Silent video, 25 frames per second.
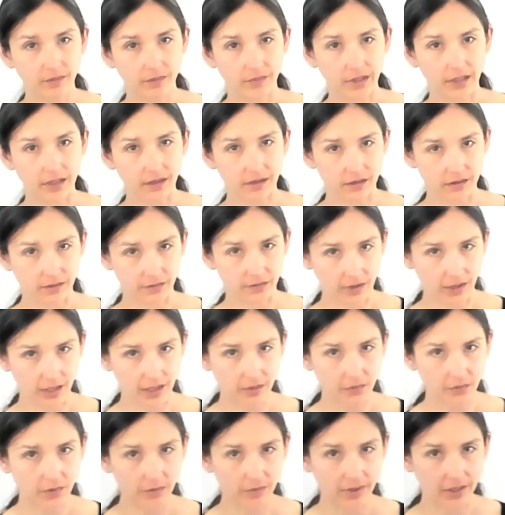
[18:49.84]
Because if
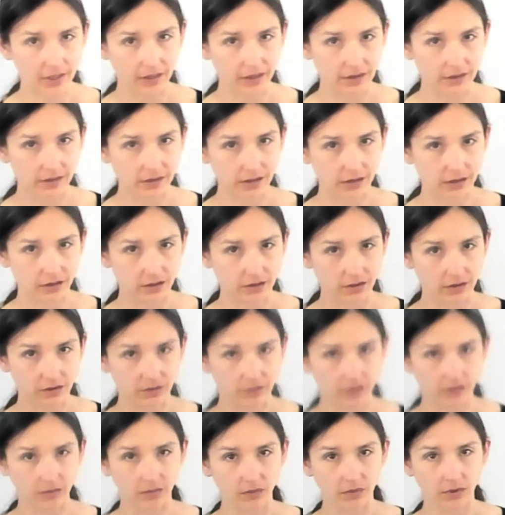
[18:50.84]
God were paying attention
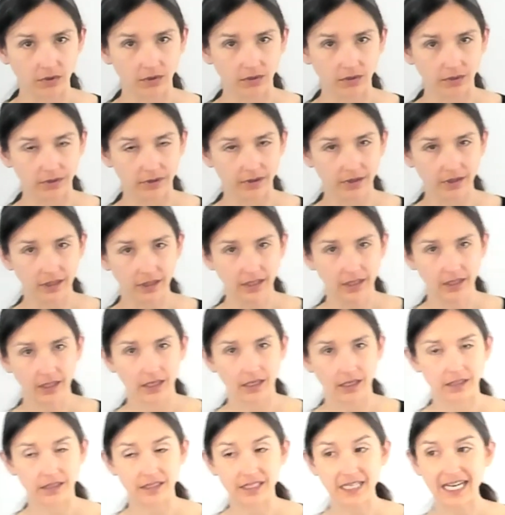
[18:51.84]
to the world
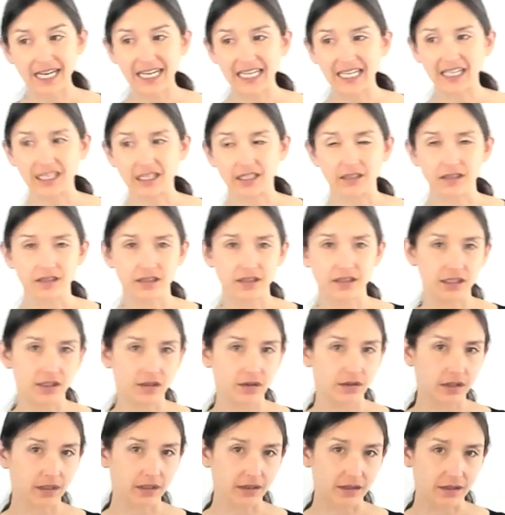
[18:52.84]
and taking it
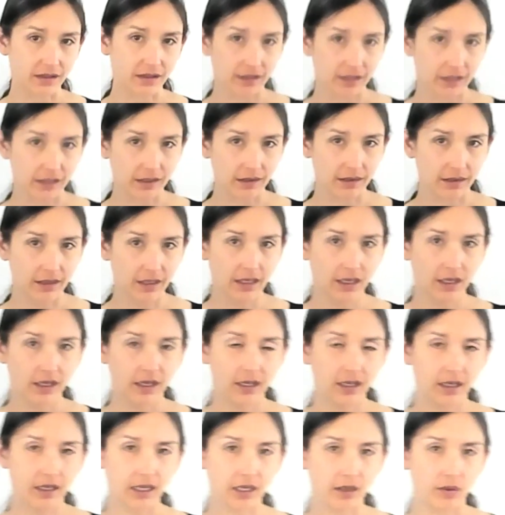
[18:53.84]
seriously,
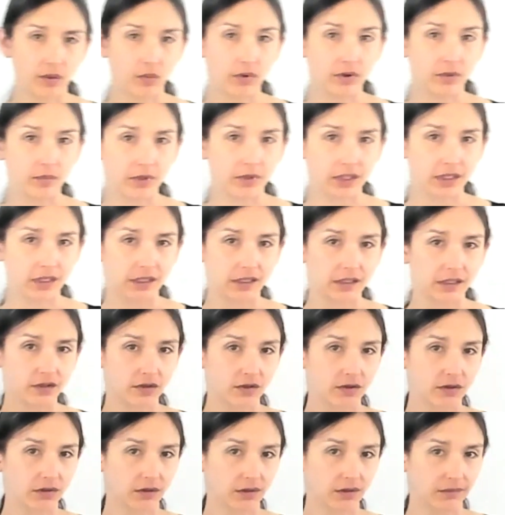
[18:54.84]
it would be
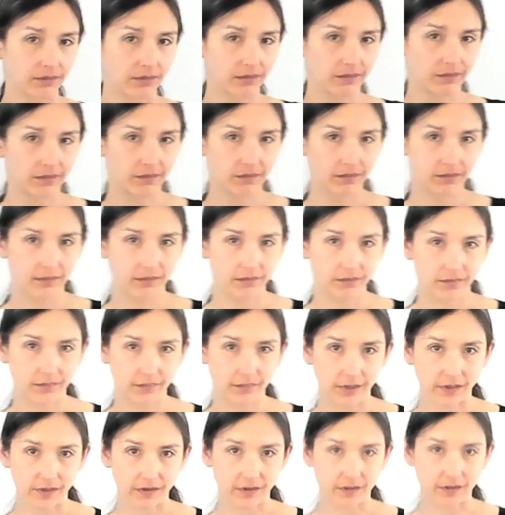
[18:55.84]
eternal.
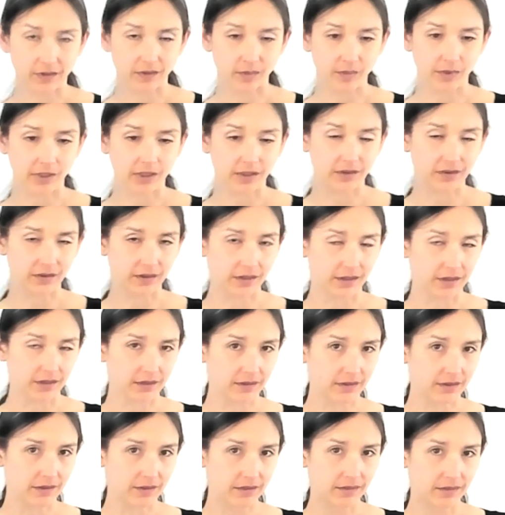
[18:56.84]
Does this make
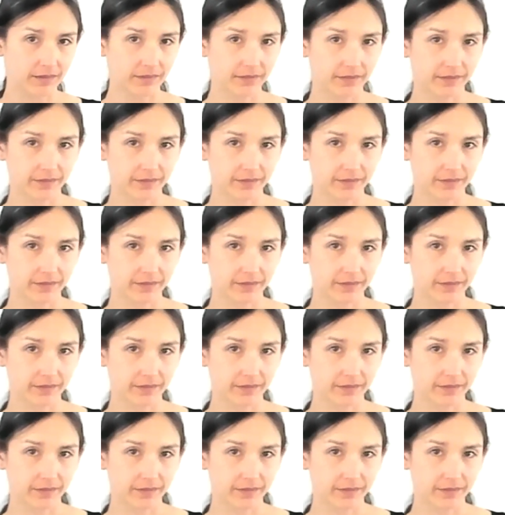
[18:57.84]
sense?